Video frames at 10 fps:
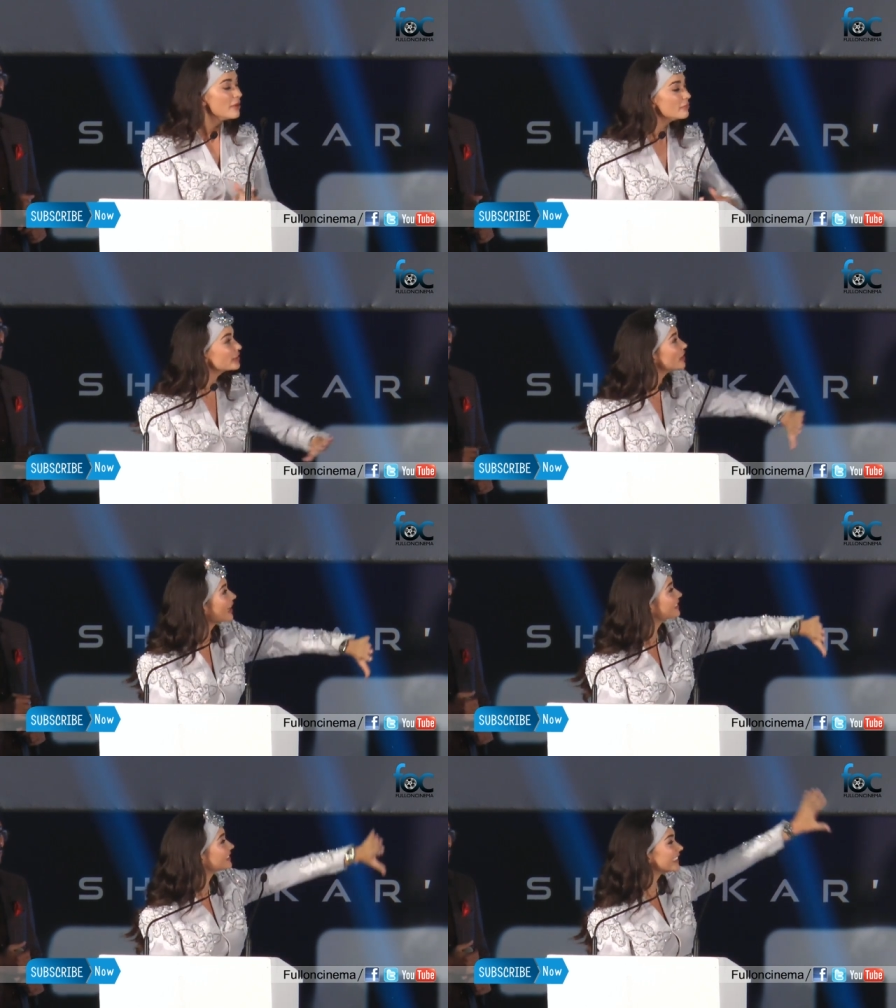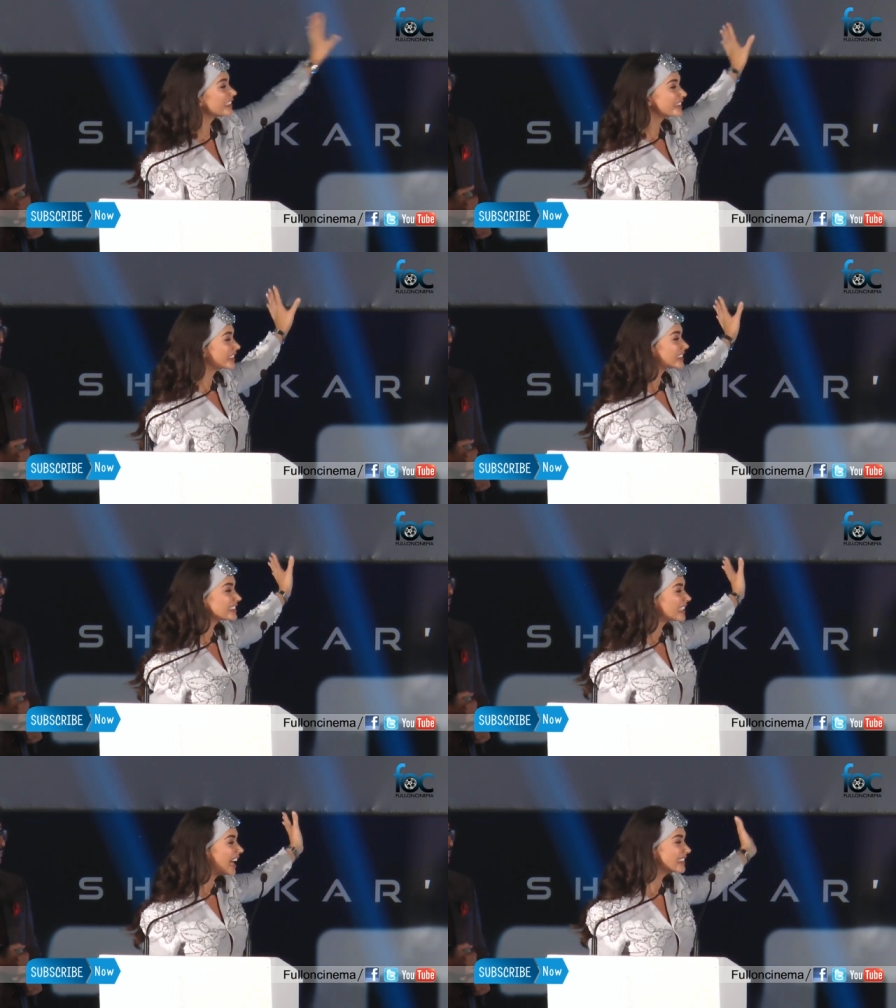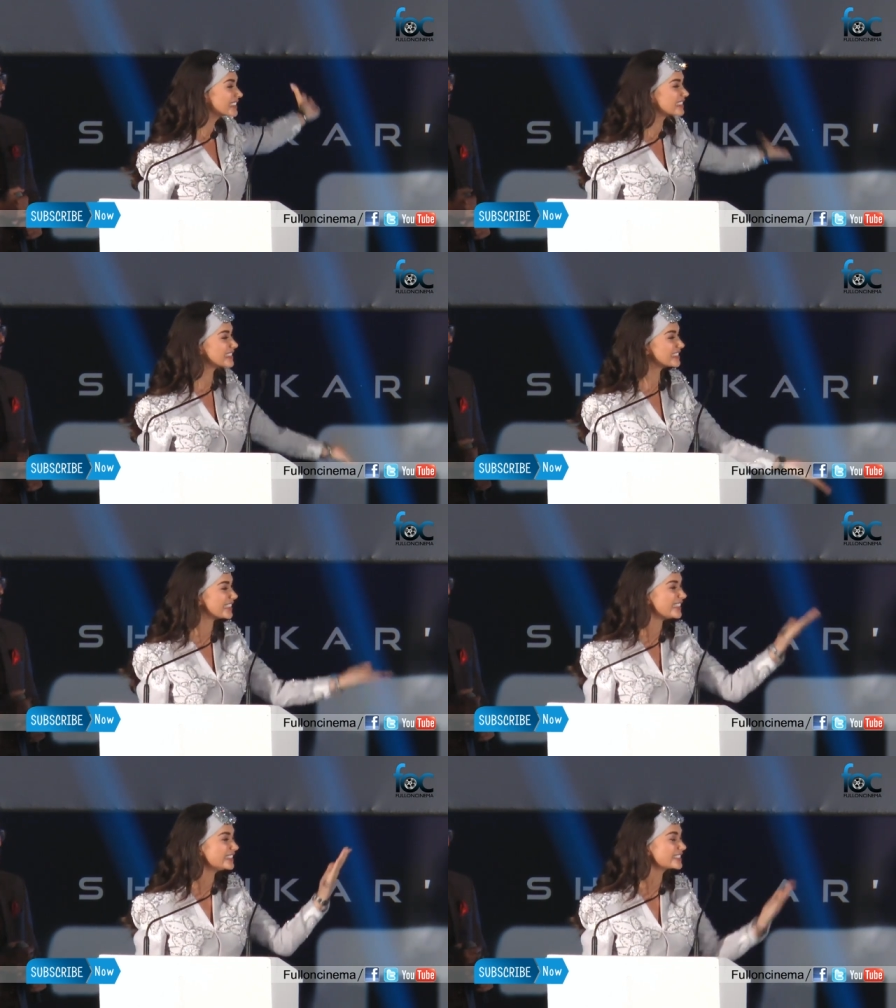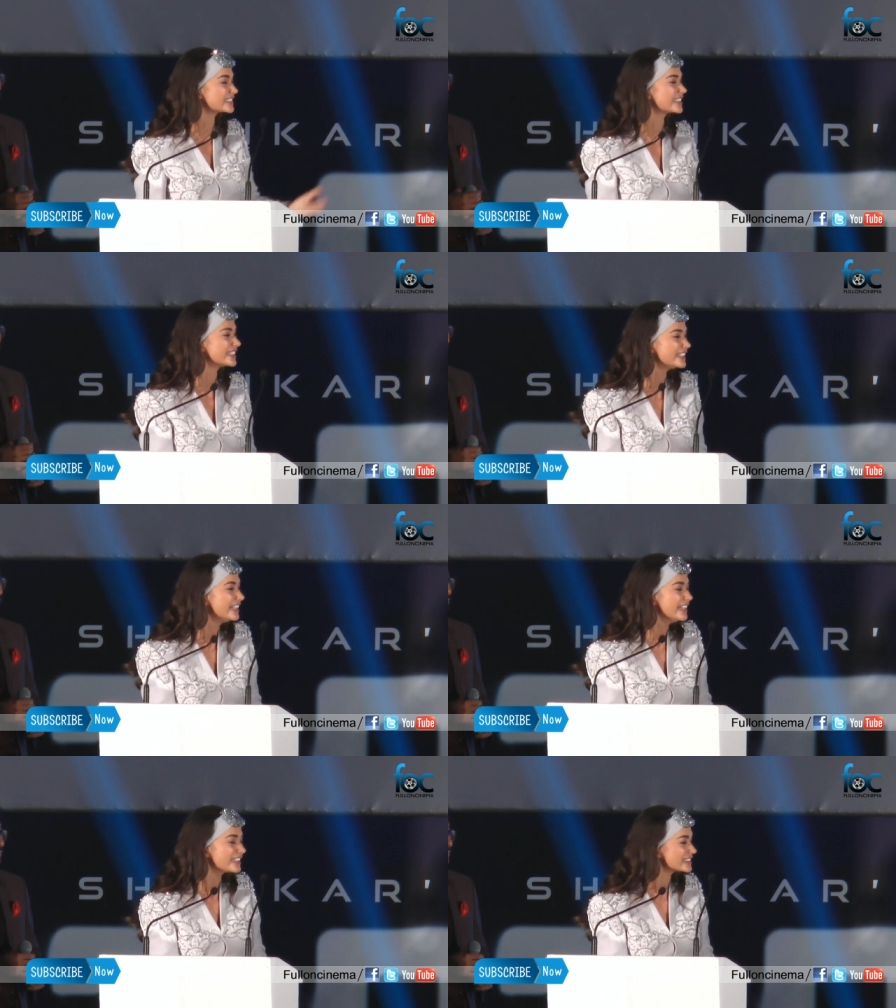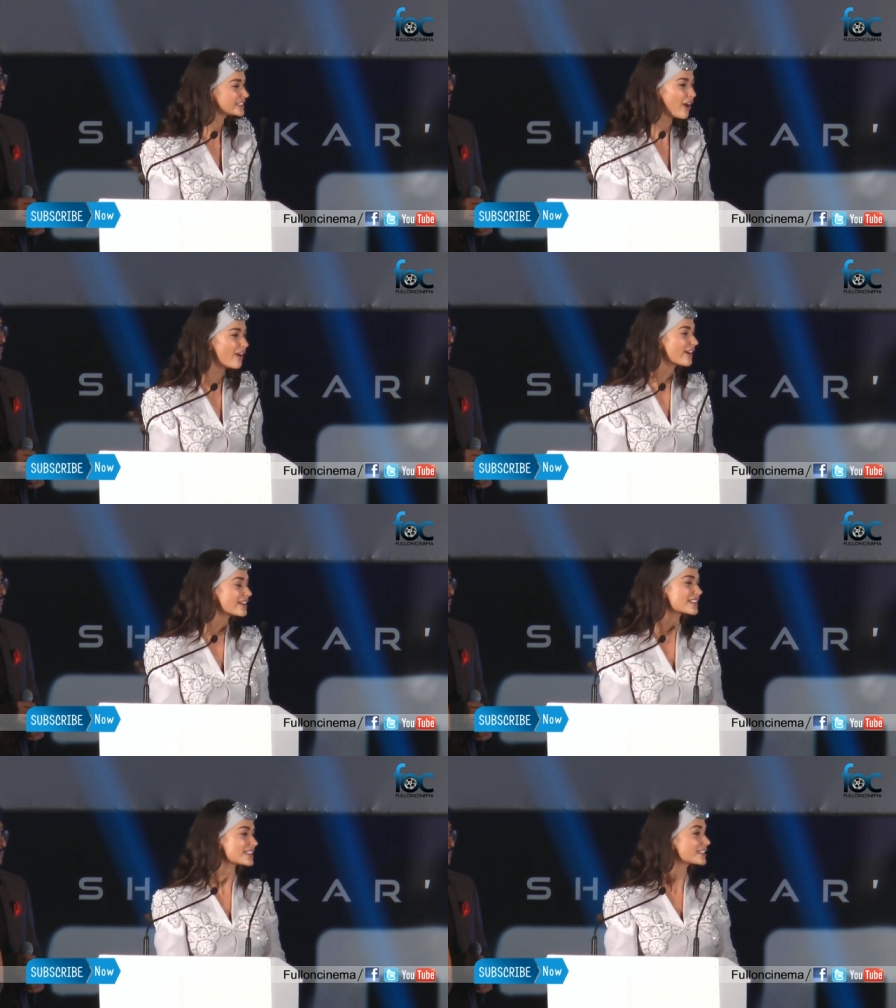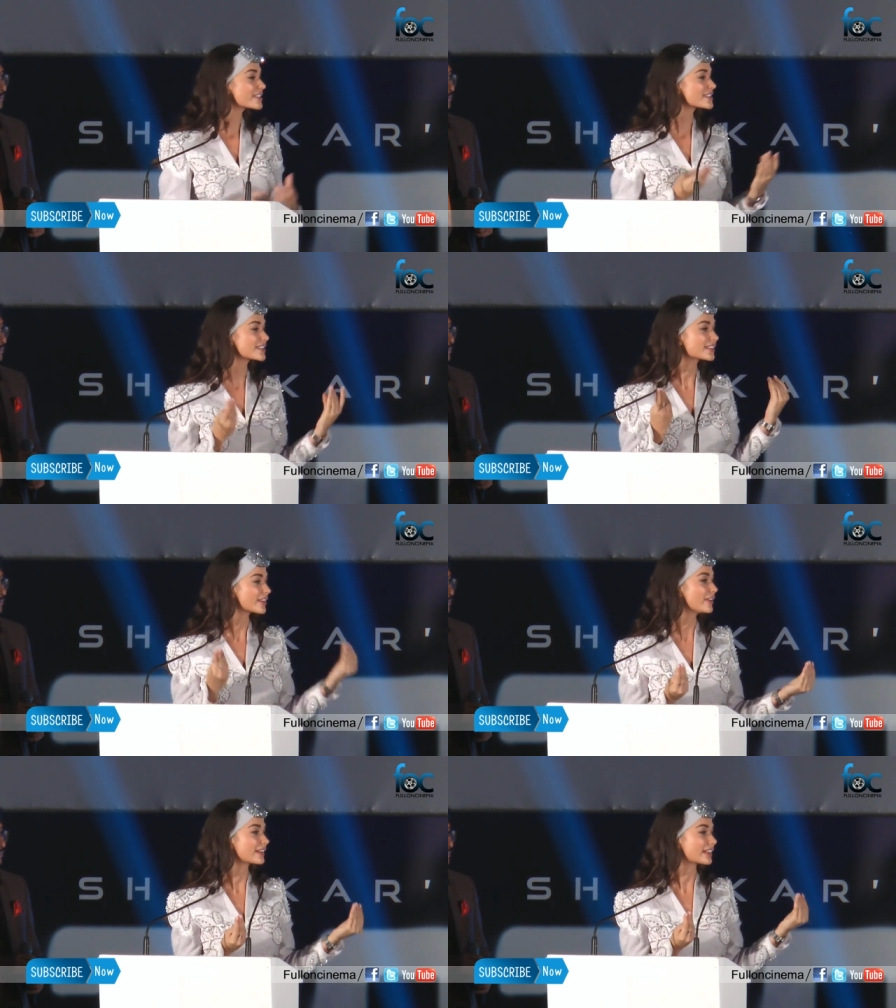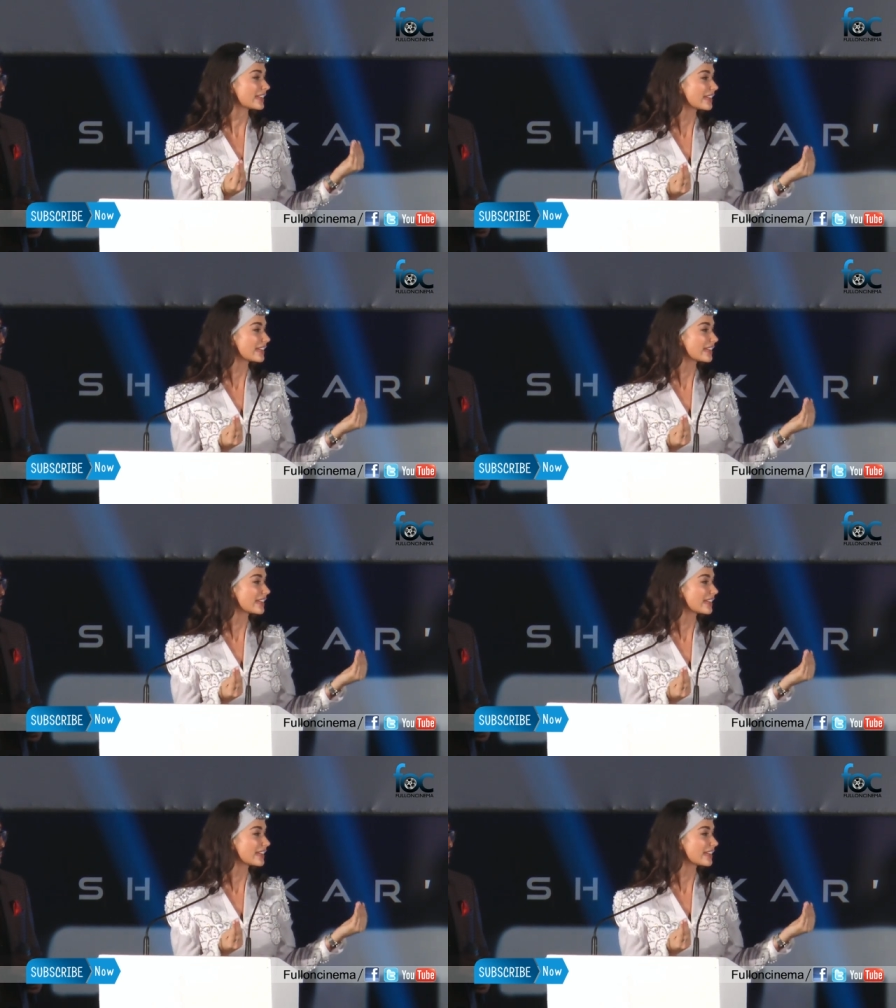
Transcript: Mutarajji, the sets, the scenes, the the songs, it doesn't look